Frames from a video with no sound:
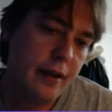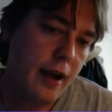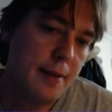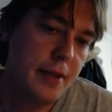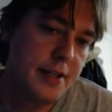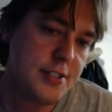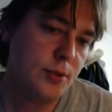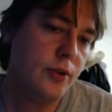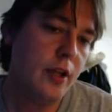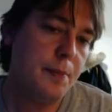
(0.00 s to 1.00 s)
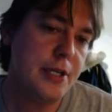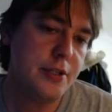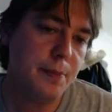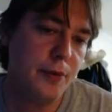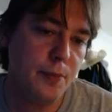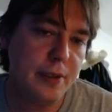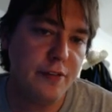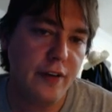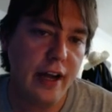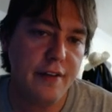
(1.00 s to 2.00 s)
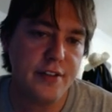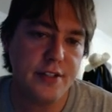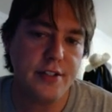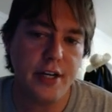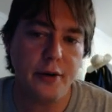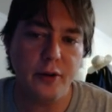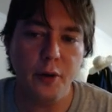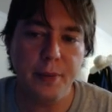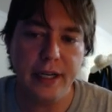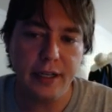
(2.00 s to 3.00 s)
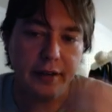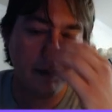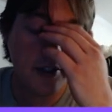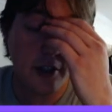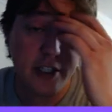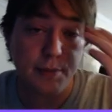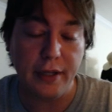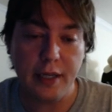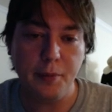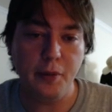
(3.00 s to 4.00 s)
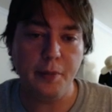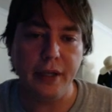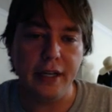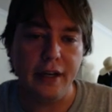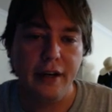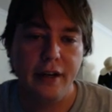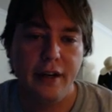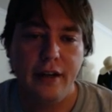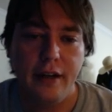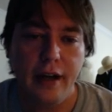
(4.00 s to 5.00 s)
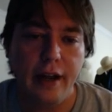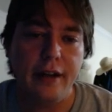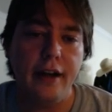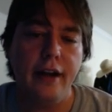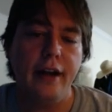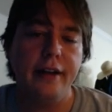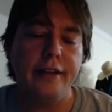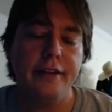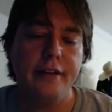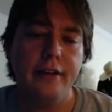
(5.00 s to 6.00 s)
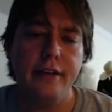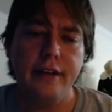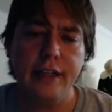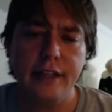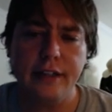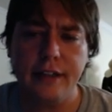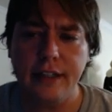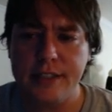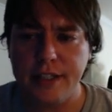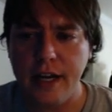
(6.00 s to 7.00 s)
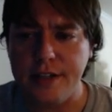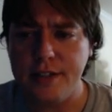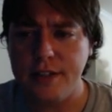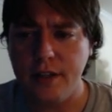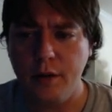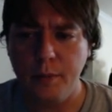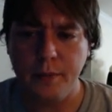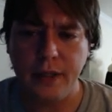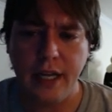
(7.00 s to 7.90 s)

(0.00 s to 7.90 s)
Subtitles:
I'm not sold on bishop to b5 as a general opening. I'm sure it's playable, but I think it's got some